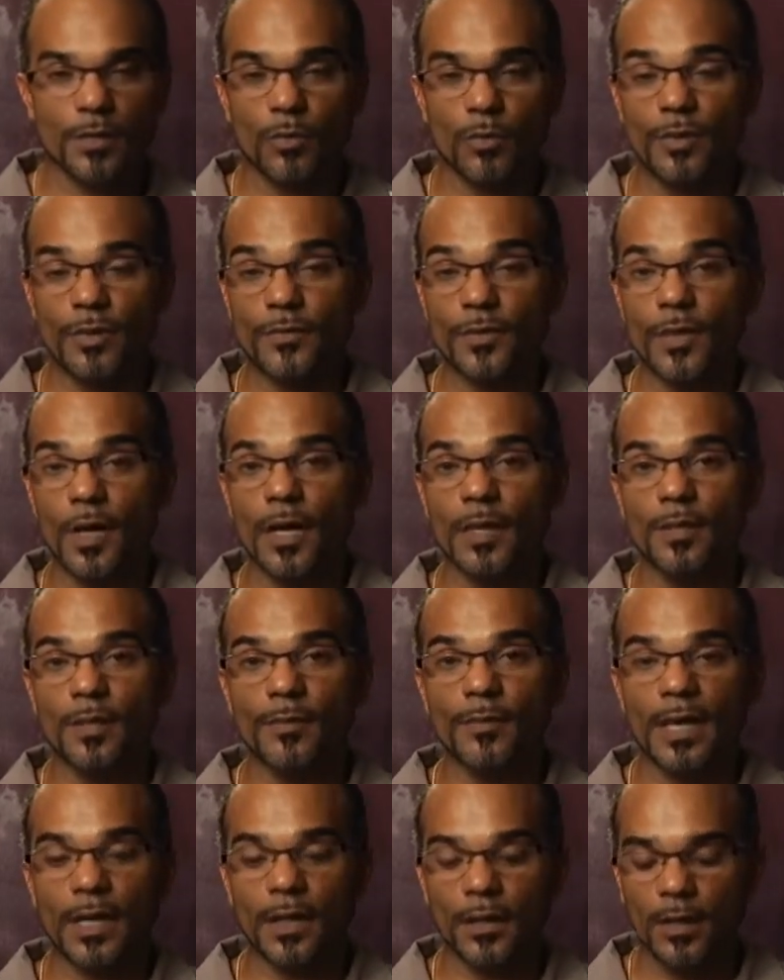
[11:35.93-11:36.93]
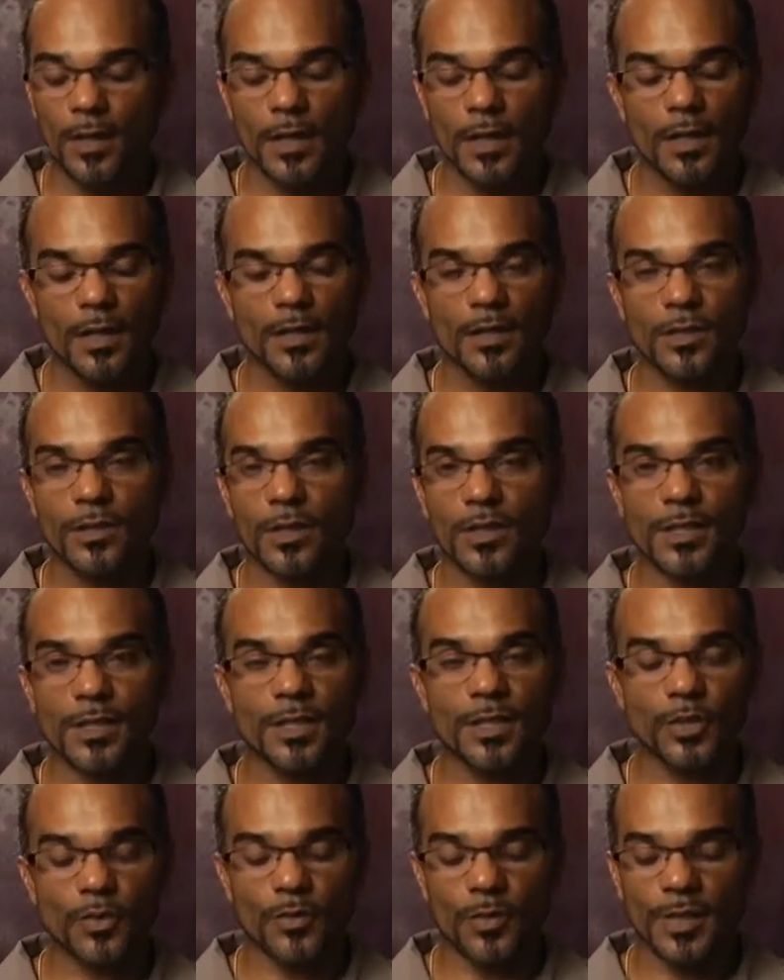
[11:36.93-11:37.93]
that we've talked about, such
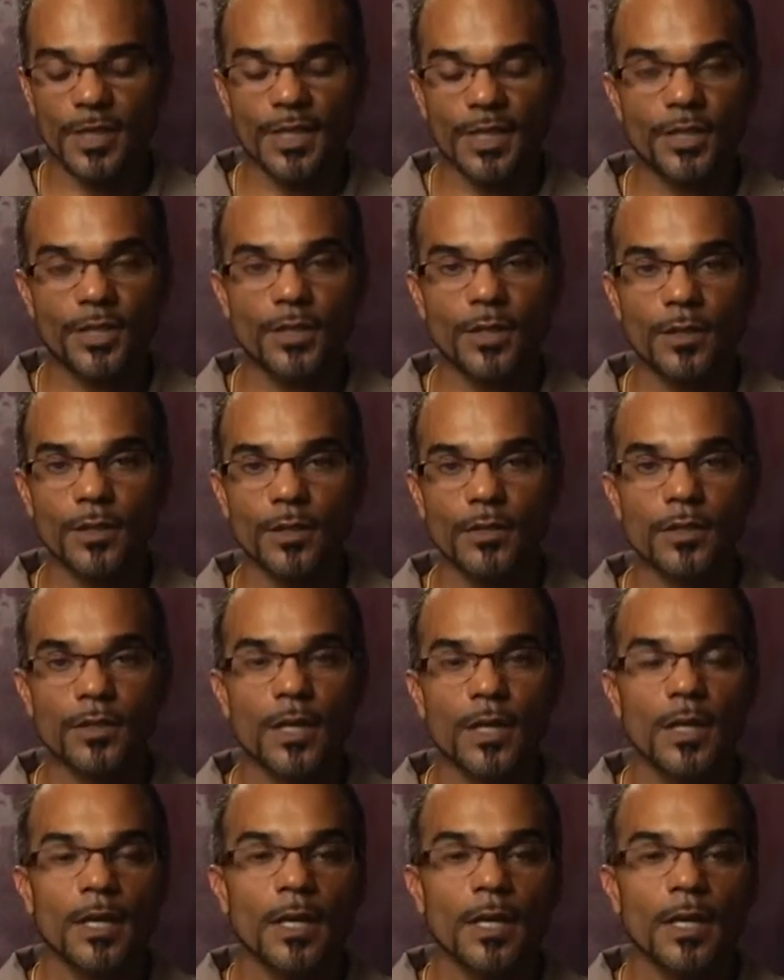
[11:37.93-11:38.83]
as traditions,